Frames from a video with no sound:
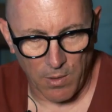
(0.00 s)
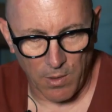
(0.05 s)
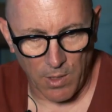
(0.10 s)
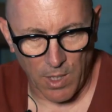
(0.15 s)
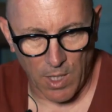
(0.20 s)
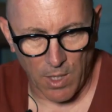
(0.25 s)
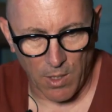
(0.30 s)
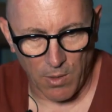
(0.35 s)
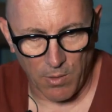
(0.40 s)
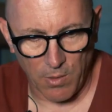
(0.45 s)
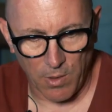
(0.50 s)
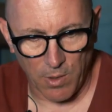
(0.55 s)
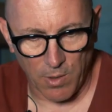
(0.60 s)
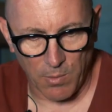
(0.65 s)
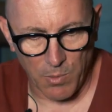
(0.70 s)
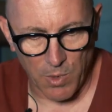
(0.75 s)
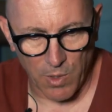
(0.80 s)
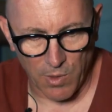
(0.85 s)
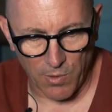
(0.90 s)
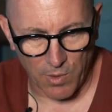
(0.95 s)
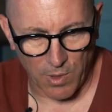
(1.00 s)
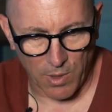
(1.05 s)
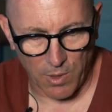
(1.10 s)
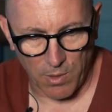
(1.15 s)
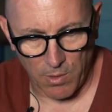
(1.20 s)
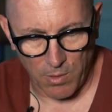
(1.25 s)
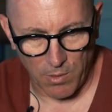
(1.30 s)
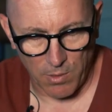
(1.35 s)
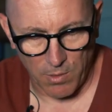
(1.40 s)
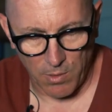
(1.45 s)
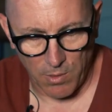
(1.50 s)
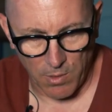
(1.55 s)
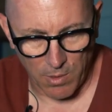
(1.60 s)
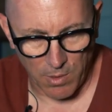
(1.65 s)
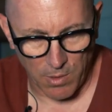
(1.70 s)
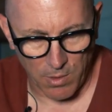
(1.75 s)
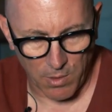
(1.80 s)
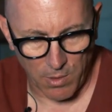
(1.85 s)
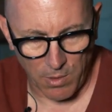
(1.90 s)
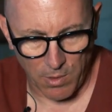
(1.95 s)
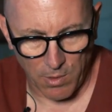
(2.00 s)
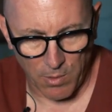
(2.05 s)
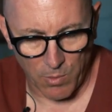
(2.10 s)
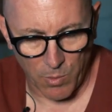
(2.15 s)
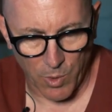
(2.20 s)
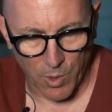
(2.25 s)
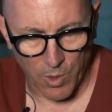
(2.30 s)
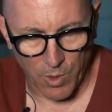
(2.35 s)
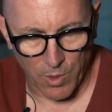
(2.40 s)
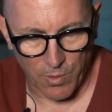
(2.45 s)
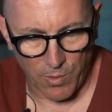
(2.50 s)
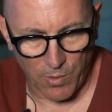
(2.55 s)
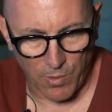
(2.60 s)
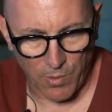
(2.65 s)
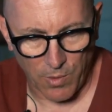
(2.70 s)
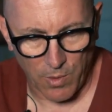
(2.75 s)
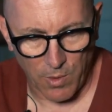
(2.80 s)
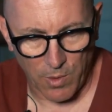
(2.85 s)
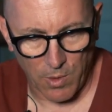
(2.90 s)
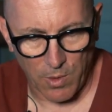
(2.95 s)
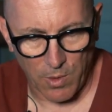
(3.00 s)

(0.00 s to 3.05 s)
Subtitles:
now in music, in words,